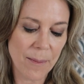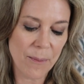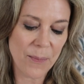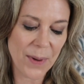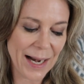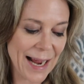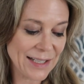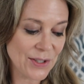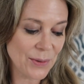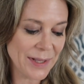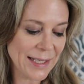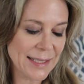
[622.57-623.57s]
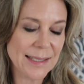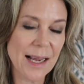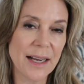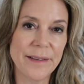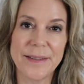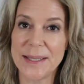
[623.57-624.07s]
but I do think it's
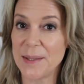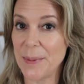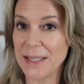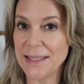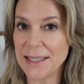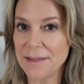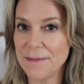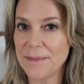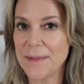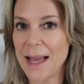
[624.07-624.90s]
kind of expensive,